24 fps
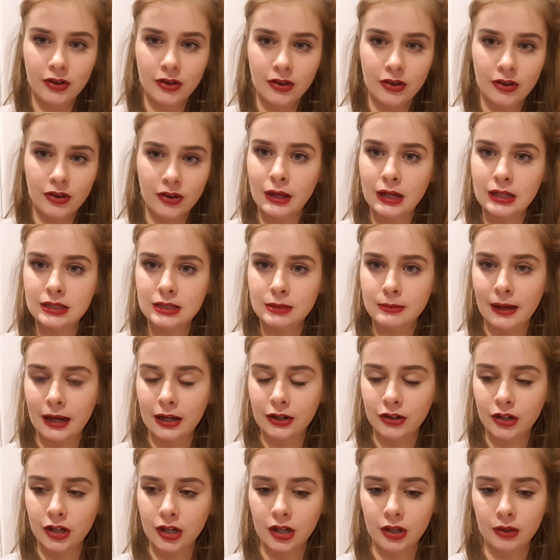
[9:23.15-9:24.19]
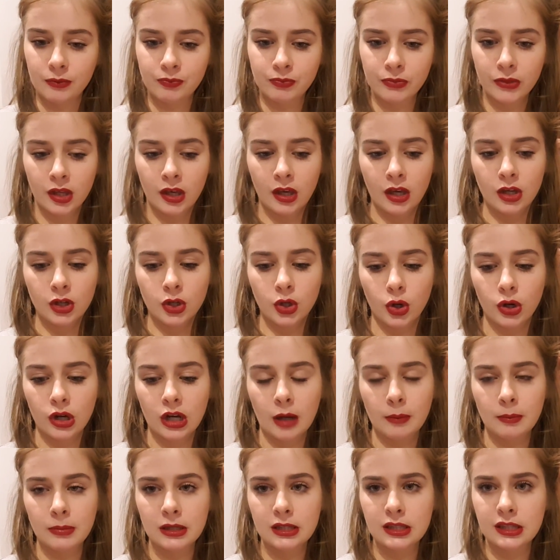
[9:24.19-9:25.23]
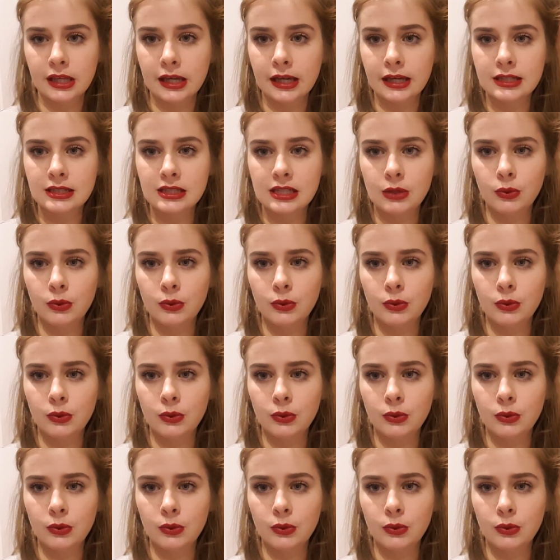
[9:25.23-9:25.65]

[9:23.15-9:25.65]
So we went to Macro, got a couple of things.